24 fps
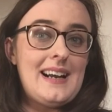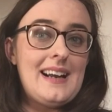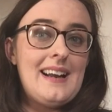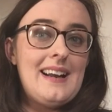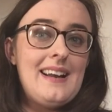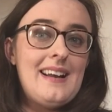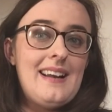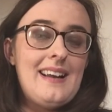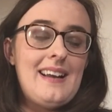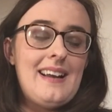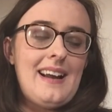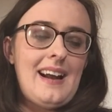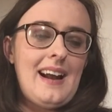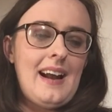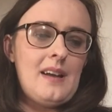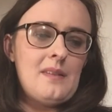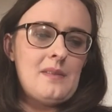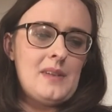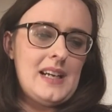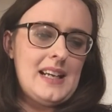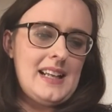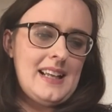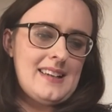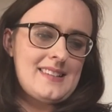to do more
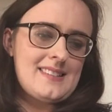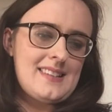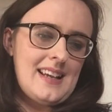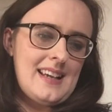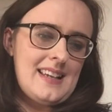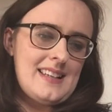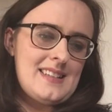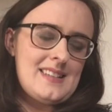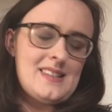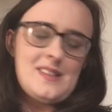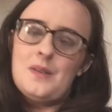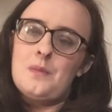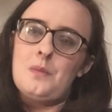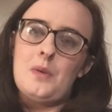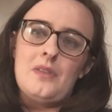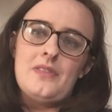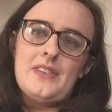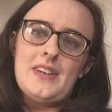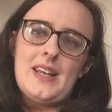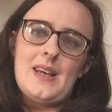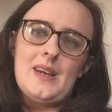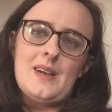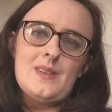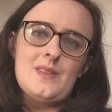videos for it.
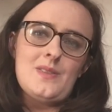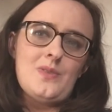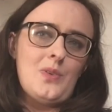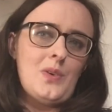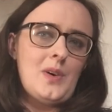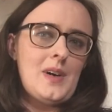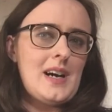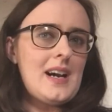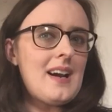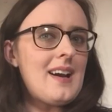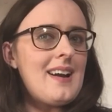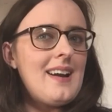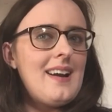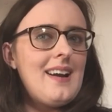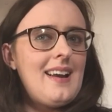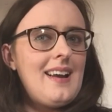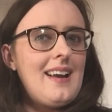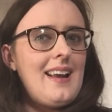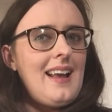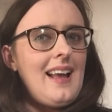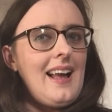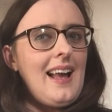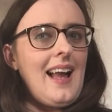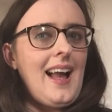And
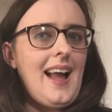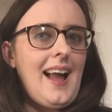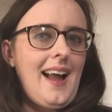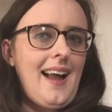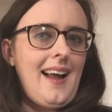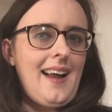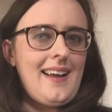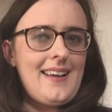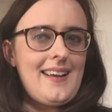yeah.